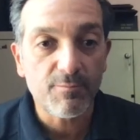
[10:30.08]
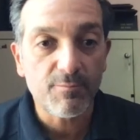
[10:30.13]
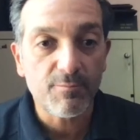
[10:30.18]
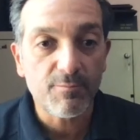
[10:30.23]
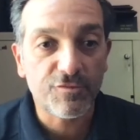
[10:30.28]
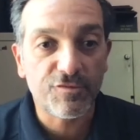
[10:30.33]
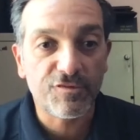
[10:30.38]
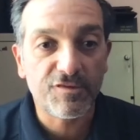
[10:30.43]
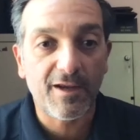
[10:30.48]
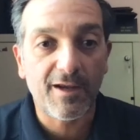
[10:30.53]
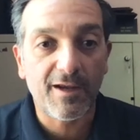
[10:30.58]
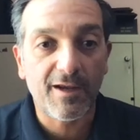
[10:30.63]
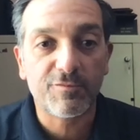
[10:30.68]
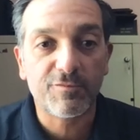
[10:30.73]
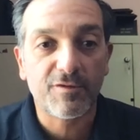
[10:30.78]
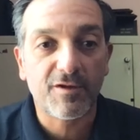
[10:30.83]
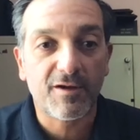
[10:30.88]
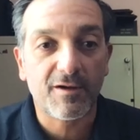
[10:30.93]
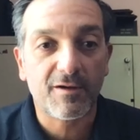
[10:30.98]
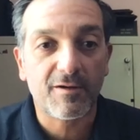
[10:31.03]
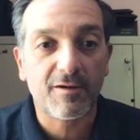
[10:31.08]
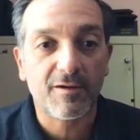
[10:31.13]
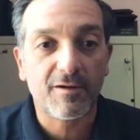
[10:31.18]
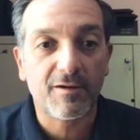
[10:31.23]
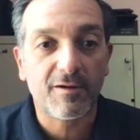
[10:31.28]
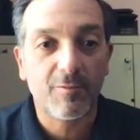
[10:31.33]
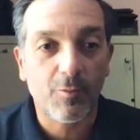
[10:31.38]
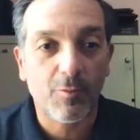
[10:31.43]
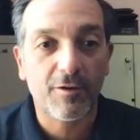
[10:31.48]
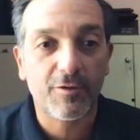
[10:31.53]
Mr. Sams,
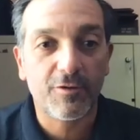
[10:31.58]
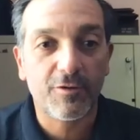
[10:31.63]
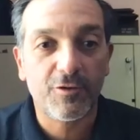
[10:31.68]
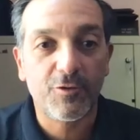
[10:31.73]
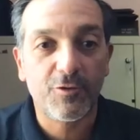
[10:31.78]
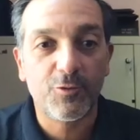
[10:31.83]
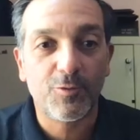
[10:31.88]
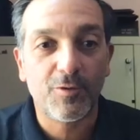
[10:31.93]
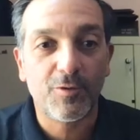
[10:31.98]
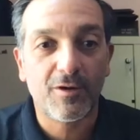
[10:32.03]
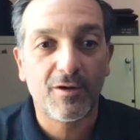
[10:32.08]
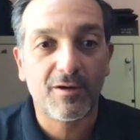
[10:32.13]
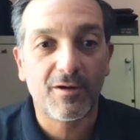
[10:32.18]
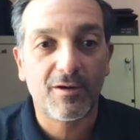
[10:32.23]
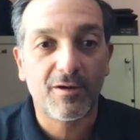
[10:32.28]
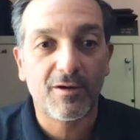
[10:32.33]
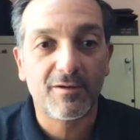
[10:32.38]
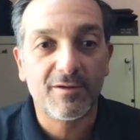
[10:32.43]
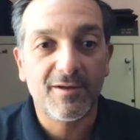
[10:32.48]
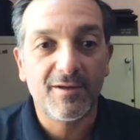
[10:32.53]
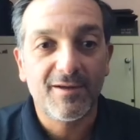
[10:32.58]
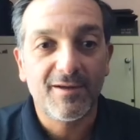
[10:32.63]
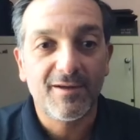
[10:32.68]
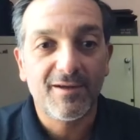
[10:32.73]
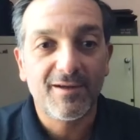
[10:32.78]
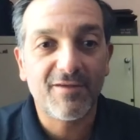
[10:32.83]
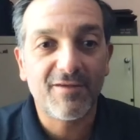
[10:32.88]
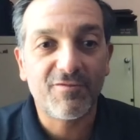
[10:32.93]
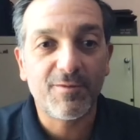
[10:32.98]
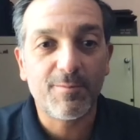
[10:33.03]
why don't you
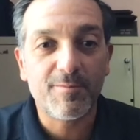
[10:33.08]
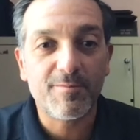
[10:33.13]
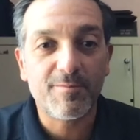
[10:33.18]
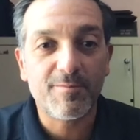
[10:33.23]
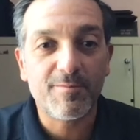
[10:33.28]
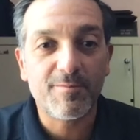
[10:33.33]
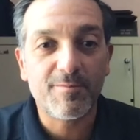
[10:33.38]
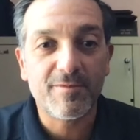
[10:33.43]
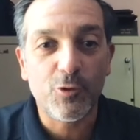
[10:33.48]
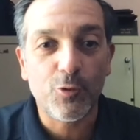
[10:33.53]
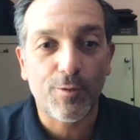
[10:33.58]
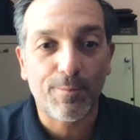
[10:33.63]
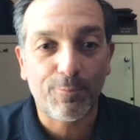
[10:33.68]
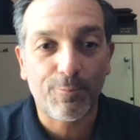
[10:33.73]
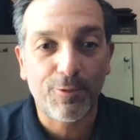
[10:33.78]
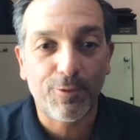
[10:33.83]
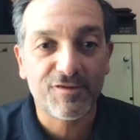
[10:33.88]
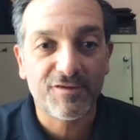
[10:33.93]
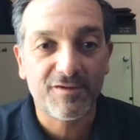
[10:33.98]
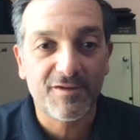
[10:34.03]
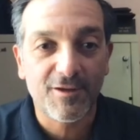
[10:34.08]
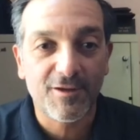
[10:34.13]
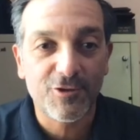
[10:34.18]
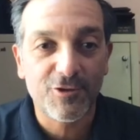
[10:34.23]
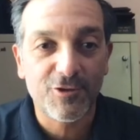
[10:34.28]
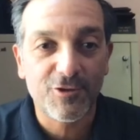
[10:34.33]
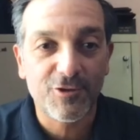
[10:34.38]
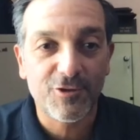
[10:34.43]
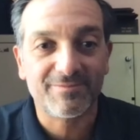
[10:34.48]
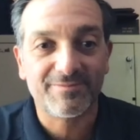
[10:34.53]
give them your
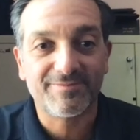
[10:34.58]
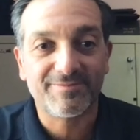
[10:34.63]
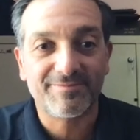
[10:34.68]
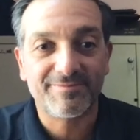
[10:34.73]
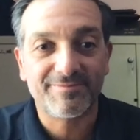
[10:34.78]
presentation?